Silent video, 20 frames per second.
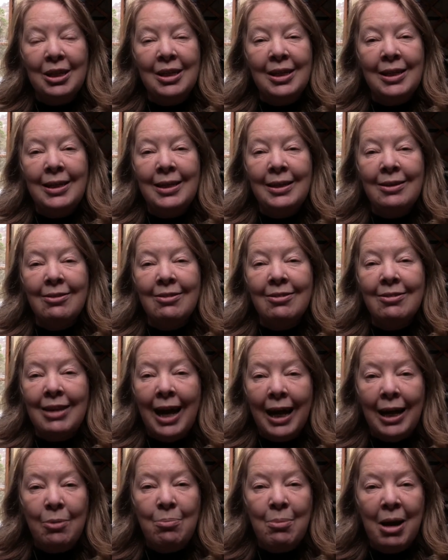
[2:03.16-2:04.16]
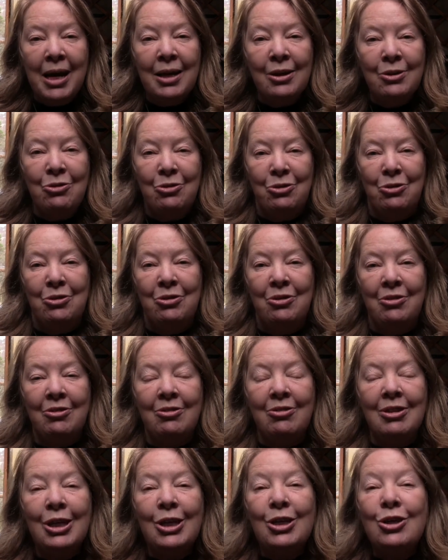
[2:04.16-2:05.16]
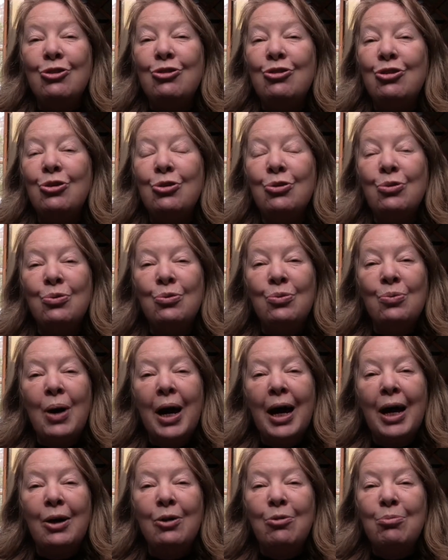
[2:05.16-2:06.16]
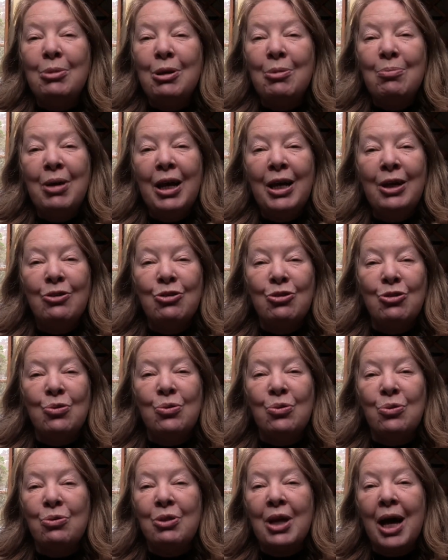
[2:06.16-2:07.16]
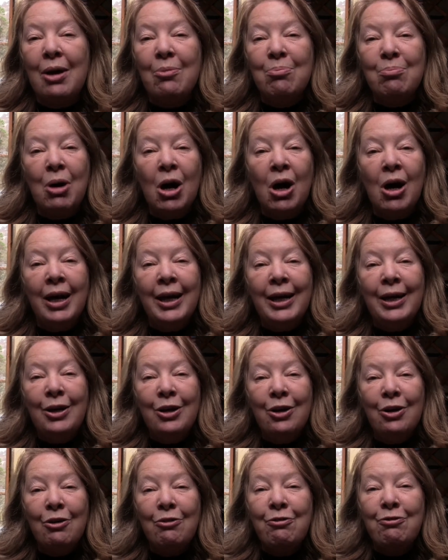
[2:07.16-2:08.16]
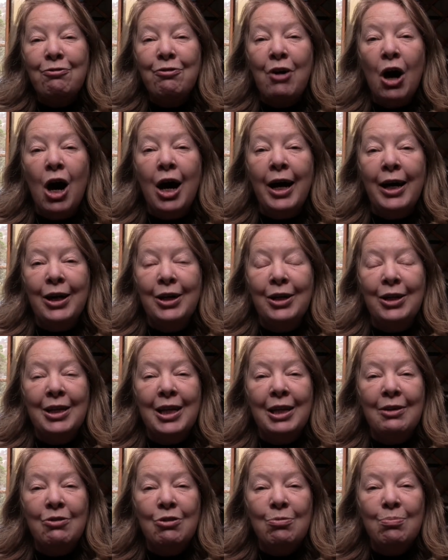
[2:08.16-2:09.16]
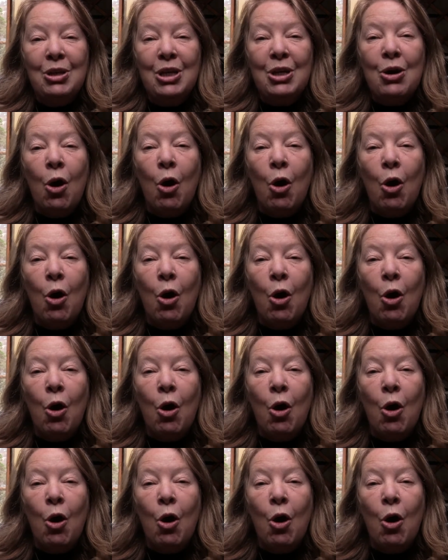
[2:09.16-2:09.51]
the salamanders to help me make sure that my fire gives me